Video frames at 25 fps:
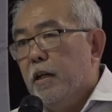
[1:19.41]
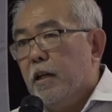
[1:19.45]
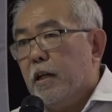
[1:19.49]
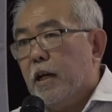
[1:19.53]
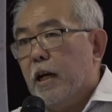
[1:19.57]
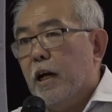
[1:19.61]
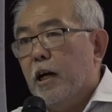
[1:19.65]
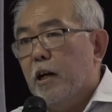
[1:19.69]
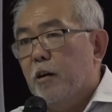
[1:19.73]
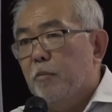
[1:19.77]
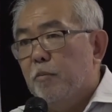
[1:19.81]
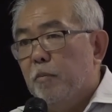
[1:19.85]

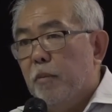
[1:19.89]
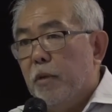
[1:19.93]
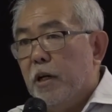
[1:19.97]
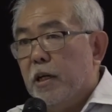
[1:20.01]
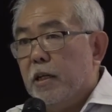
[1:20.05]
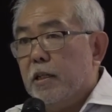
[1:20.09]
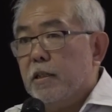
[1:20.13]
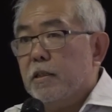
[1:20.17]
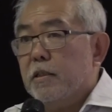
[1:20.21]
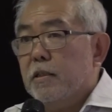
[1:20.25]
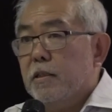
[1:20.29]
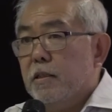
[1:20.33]
Karl
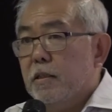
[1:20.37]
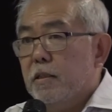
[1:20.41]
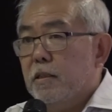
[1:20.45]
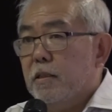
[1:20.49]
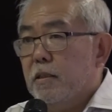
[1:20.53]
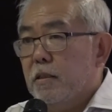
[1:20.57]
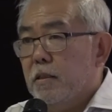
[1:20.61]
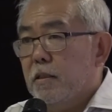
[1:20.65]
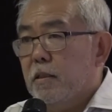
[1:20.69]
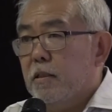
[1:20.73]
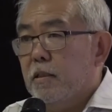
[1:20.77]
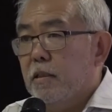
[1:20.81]

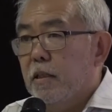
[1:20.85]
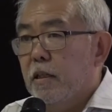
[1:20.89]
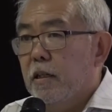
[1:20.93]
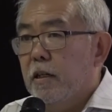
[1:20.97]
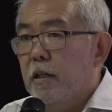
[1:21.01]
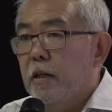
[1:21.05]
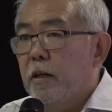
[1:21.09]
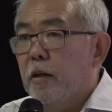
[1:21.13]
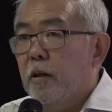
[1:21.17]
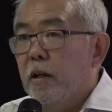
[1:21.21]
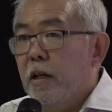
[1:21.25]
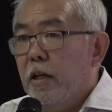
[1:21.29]
Marx,
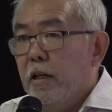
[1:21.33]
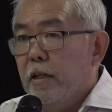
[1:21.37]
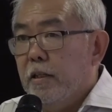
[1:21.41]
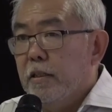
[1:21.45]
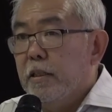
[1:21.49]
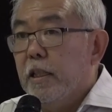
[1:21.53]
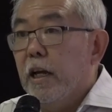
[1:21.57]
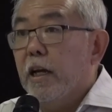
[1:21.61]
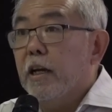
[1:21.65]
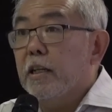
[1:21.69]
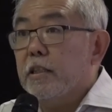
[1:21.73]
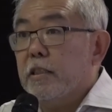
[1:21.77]

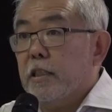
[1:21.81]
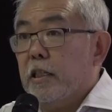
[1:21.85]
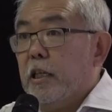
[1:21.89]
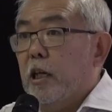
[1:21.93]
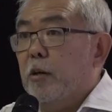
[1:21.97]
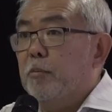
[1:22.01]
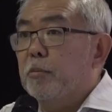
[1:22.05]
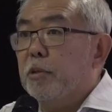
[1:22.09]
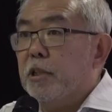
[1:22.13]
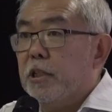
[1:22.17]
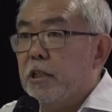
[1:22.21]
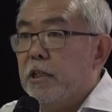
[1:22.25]
Das
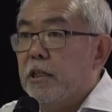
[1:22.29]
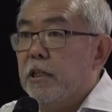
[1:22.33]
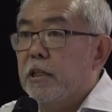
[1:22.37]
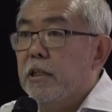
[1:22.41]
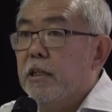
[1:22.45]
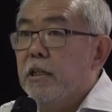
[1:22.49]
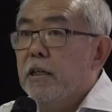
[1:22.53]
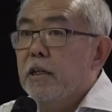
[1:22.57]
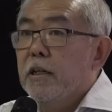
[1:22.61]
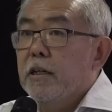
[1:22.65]
Kapital.